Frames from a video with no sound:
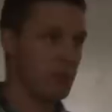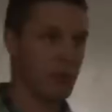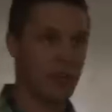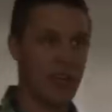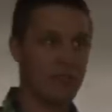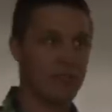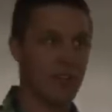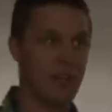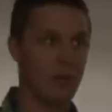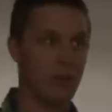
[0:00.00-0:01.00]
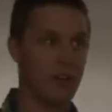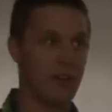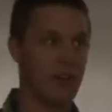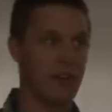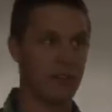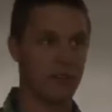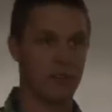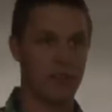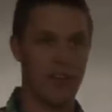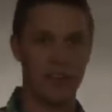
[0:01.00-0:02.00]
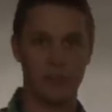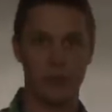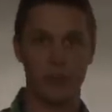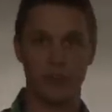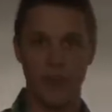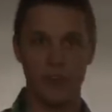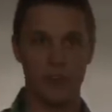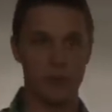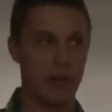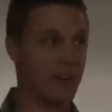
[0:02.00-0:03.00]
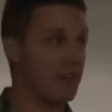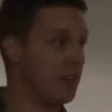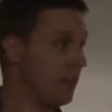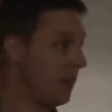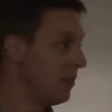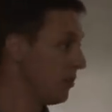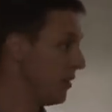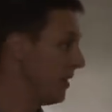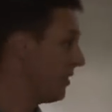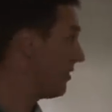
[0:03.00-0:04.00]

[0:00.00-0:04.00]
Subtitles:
But we can't forget what Castleview was founded upon. So we need